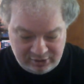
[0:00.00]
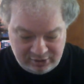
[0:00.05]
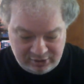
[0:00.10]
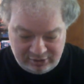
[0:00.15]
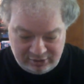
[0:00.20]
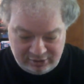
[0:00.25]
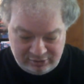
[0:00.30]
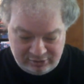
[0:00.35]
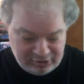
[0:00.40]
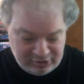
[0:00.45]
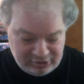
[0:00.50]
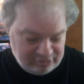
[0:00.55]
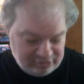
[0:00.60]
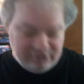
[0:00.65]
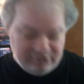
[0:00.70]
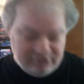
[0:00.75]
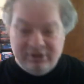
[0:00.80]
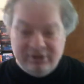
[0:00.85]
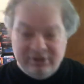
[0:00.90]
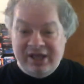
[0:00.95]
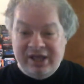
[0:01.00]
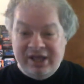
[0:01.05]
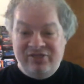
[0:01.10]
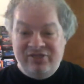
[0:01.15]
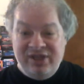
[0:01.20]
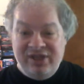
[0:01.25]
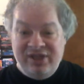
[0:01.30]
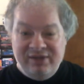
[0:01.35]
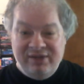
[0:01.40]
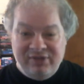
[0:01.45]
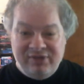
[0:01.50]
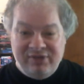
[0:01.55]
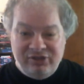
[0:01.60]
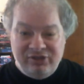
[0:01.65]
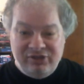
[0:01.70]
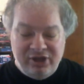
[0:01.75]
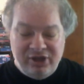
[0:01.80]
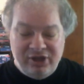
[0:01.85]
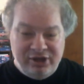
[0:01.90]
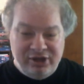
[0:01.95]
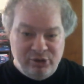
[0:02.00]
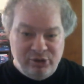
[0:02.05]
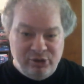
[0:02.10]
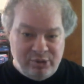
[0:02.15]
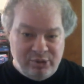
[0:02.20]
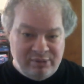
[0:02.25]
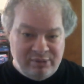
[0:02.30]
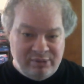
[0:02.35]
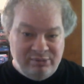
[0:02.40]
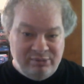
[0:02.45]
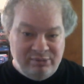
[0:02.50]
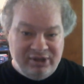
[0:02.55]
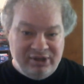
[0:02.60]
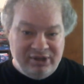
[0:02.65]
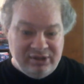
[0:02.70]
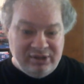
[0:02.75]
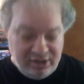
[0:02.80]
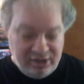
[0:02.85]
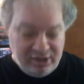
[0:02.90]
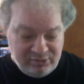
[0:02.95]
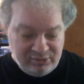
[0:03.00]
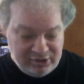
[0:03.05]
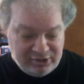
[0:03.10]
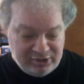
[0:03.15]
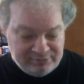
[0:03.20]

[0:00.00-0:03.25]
I think I've got the audio problem licked. Anyway,